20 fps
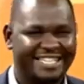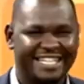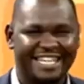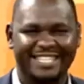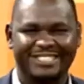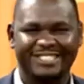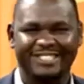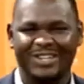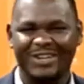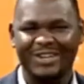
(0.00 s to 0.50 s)

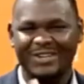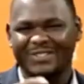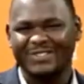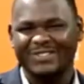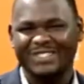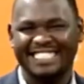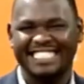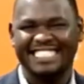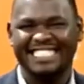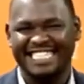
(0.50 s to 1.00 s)
Let's go.
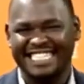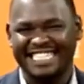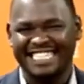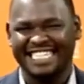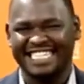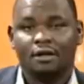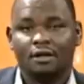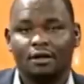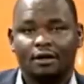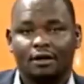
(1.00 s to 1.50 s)

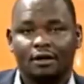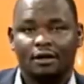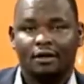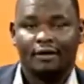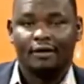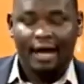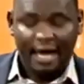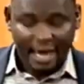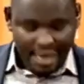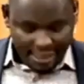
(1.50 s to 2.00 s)
All
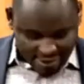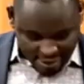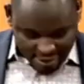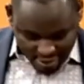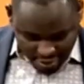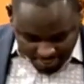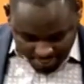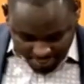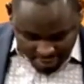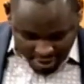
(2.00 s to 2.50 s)
right,
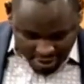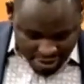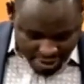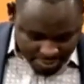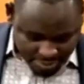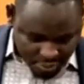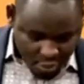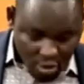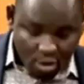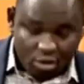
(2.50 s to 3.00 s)
and a big
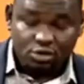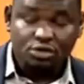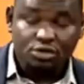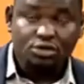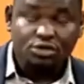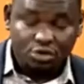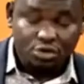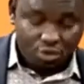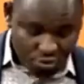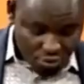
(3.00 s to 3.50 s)
up
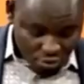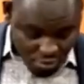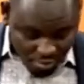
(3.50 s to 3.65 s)
goes to